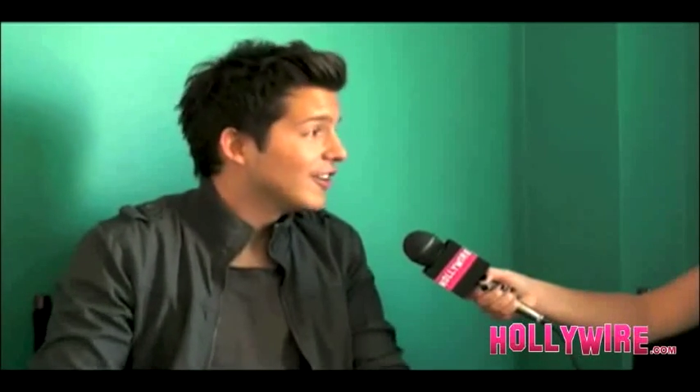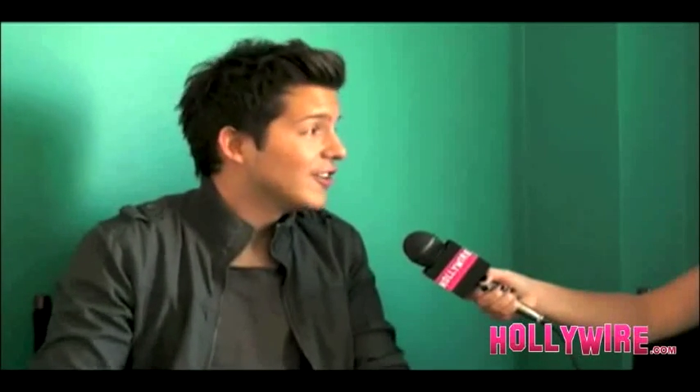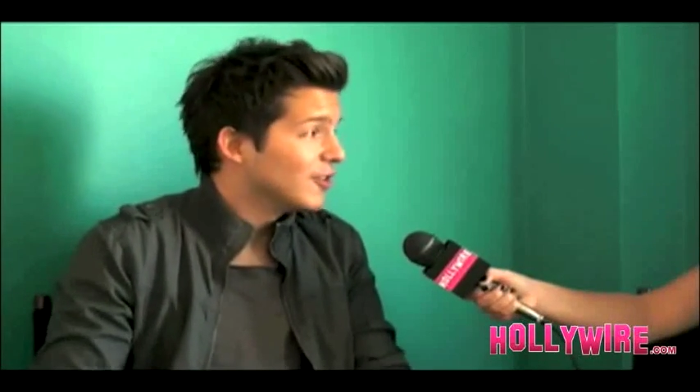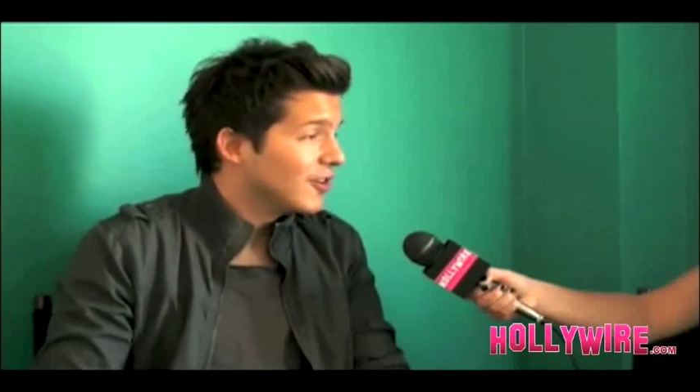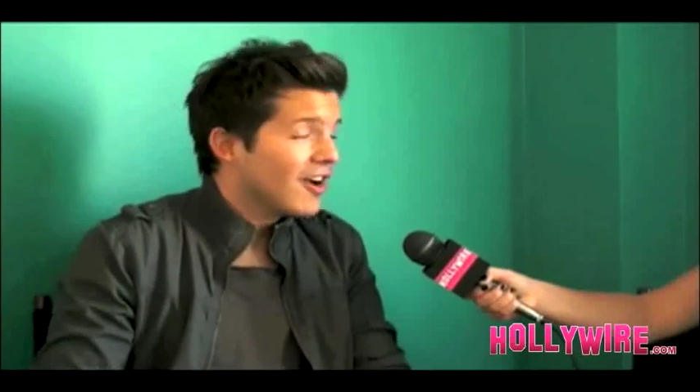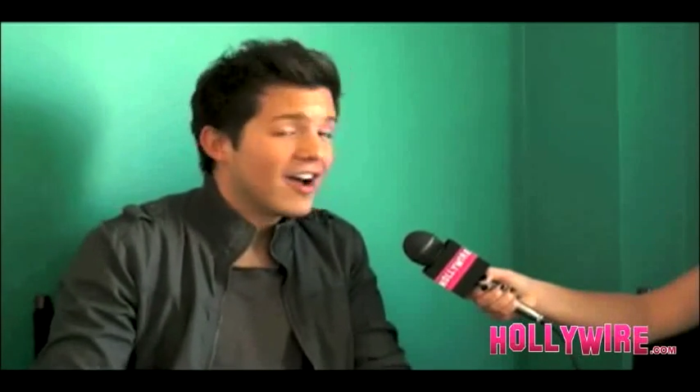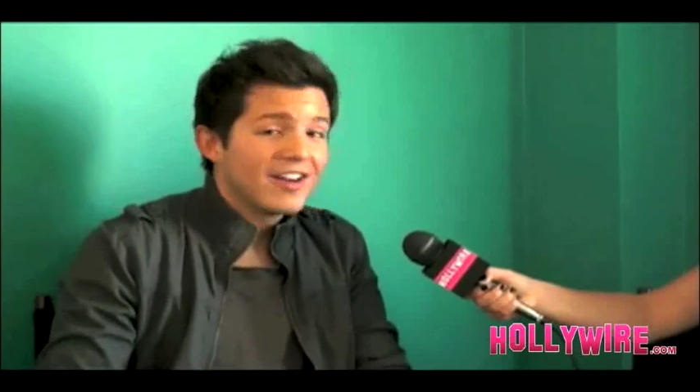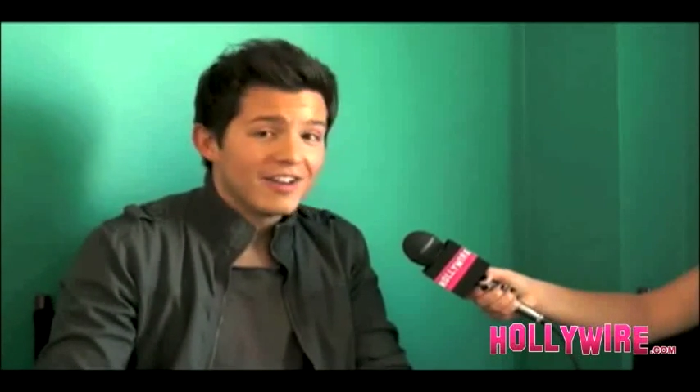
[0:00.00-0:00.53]
to
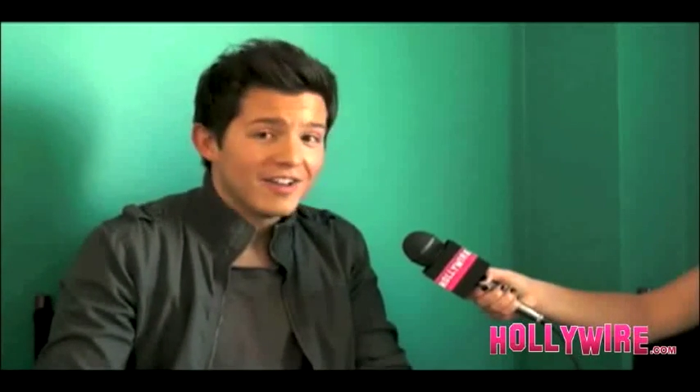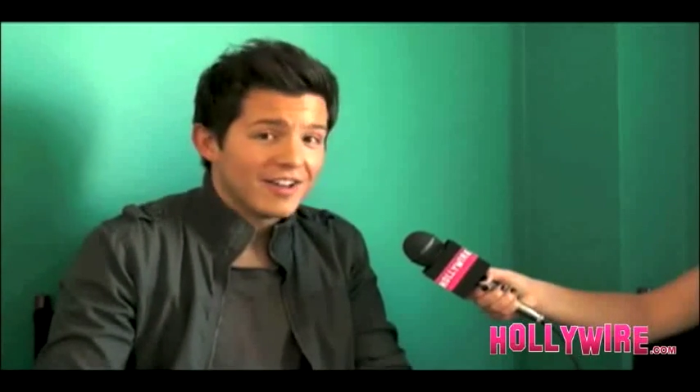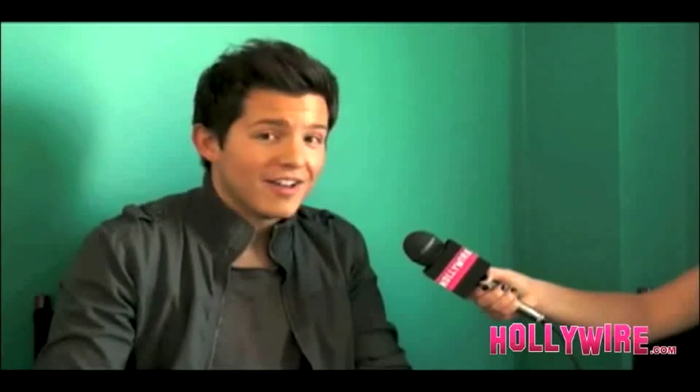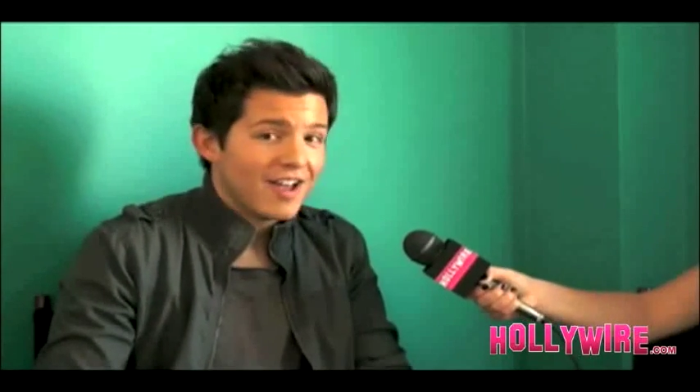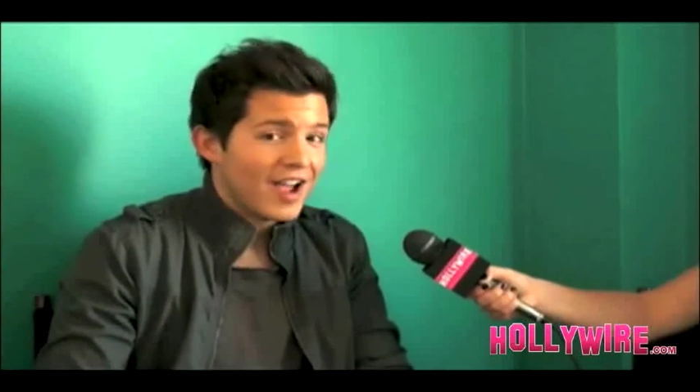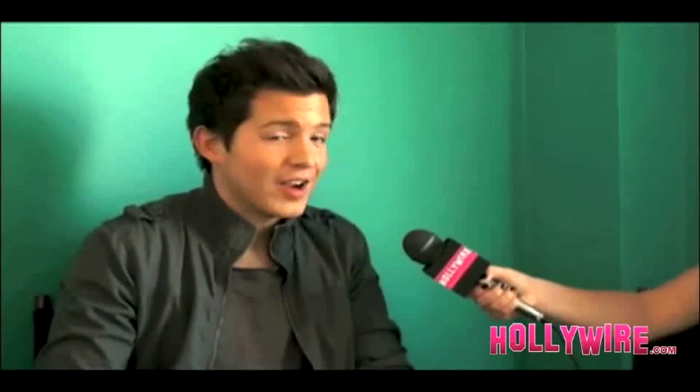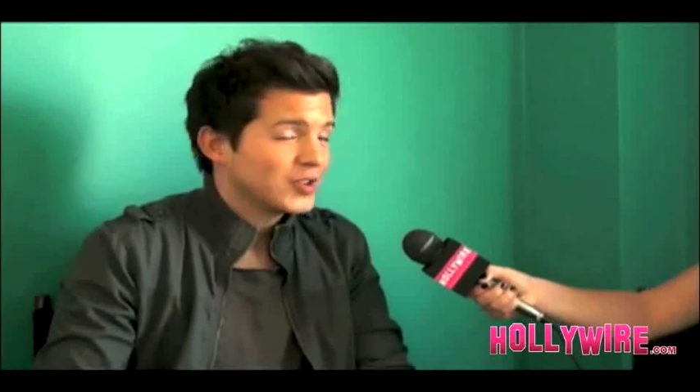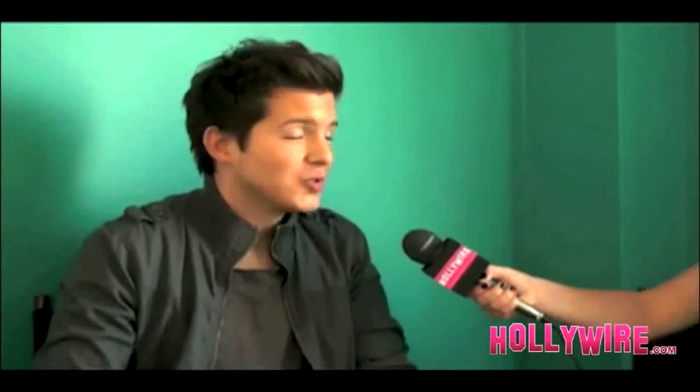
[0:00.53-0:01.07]
Uganda,
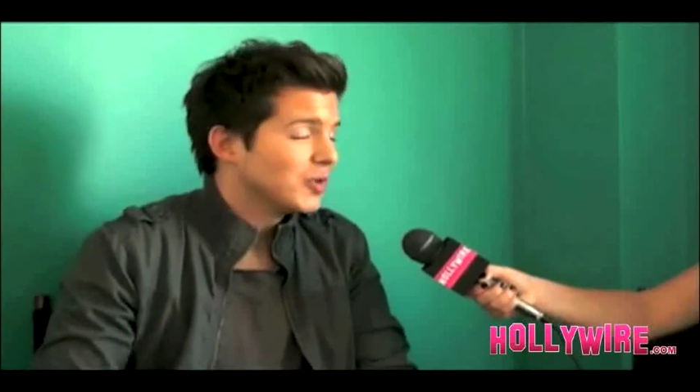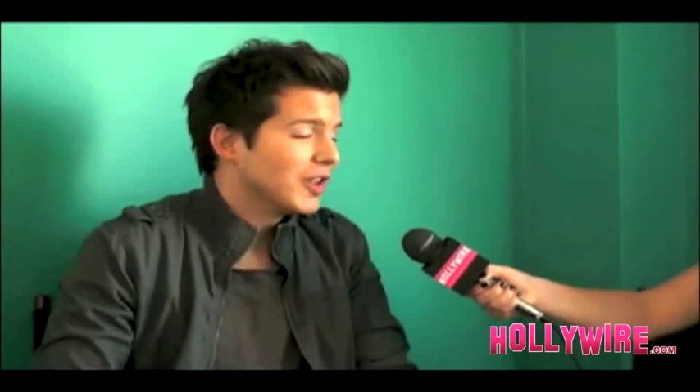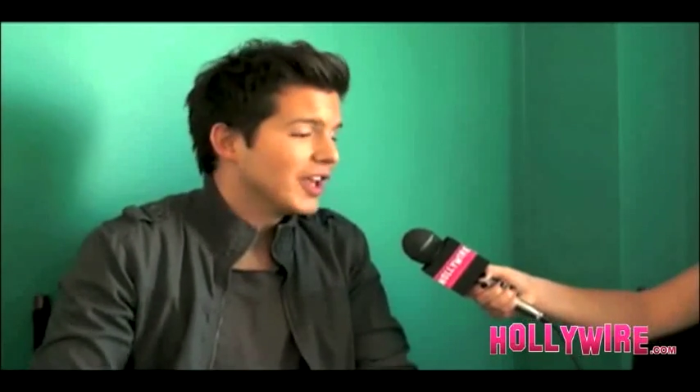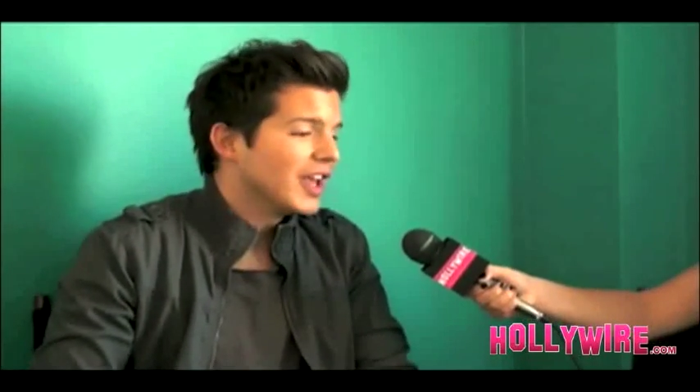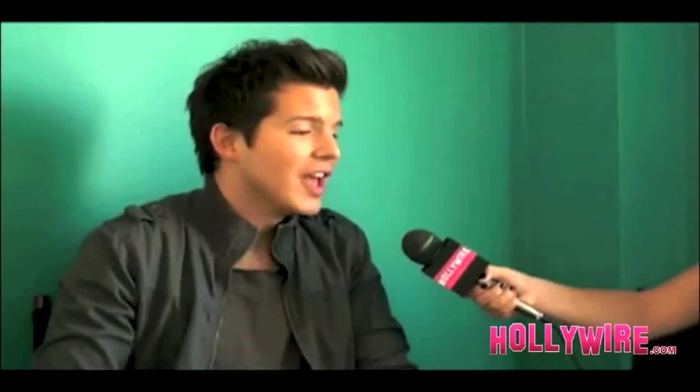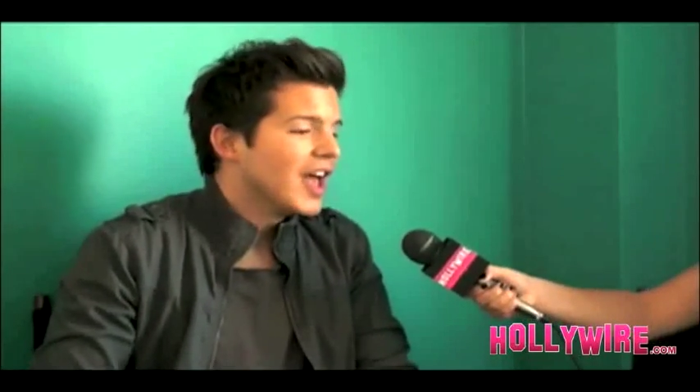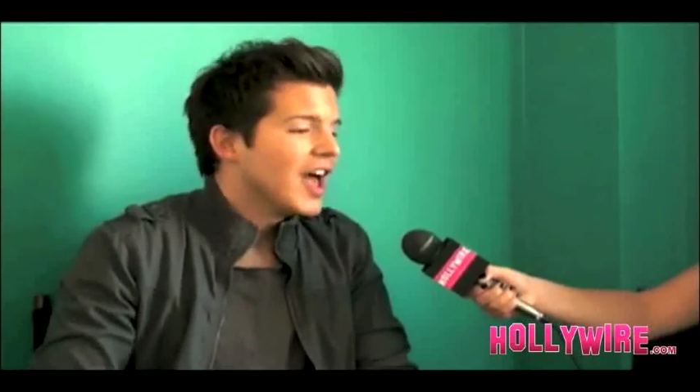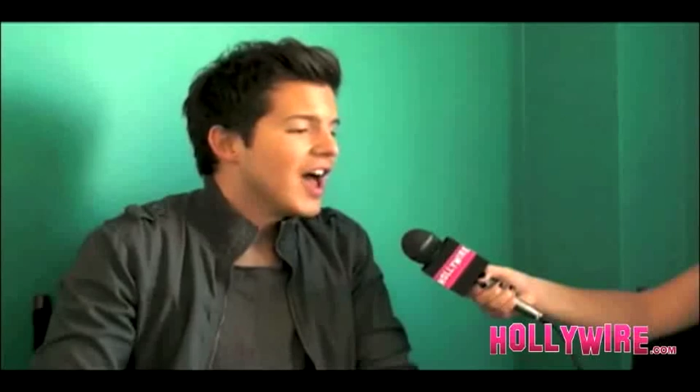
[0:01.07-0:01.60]

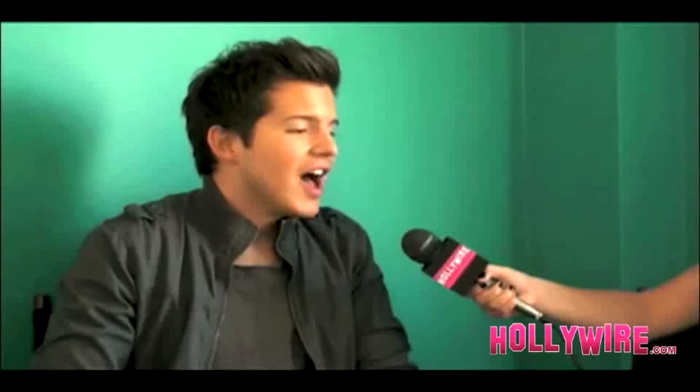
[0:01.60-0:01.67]
actually,